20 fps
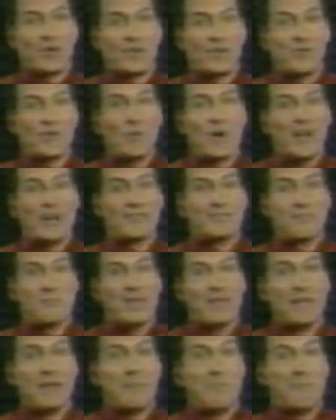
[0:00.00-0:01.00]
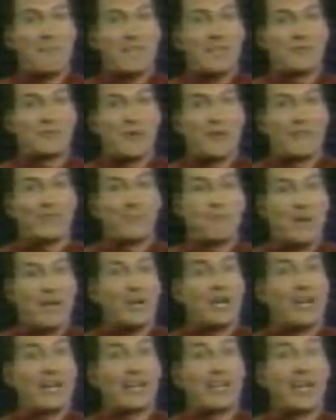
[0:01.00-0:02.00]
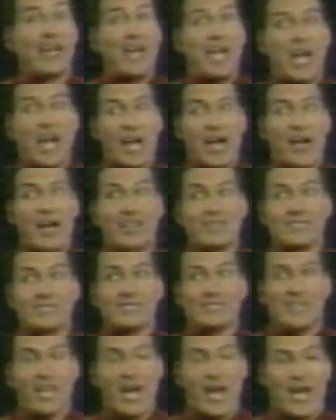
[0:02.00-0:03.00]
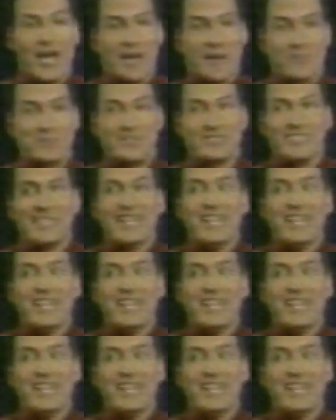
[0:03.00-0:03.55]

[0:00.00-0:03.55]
who wears many midriff-bearing ensembles.